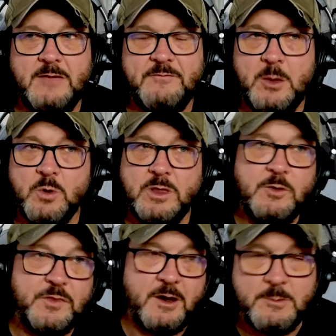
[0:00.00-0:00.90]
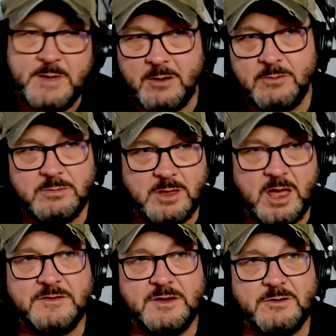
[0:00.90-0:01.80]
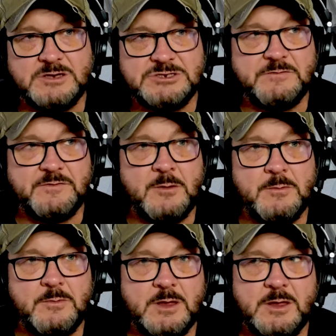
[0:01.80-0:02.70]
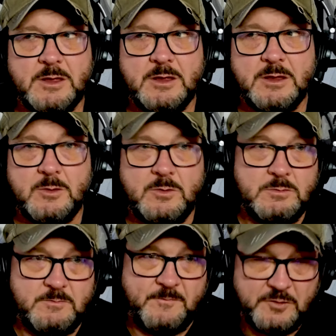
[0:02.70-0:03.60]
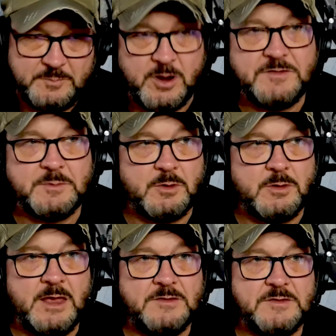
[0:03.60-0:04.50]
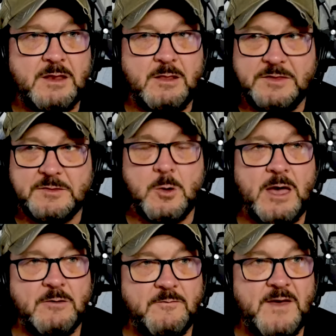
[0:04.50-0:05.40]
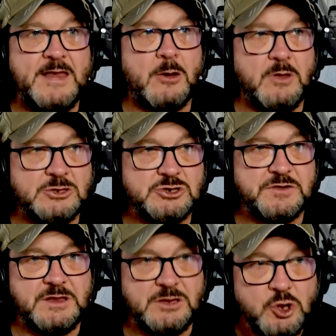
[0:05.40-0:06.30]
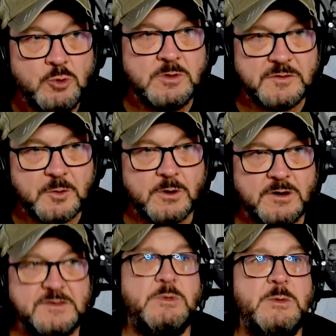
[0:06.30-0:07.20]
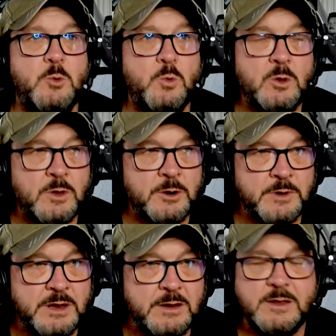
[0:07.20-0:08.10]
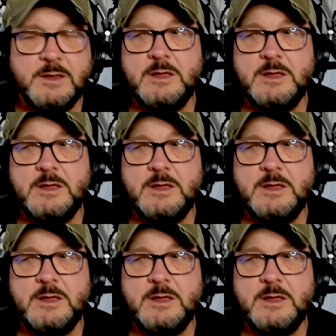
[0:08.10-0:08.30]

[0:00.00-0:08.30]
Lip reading: if they really thought about content creation from first principle and said, let's go out and find out interesting human stories that people will want to read,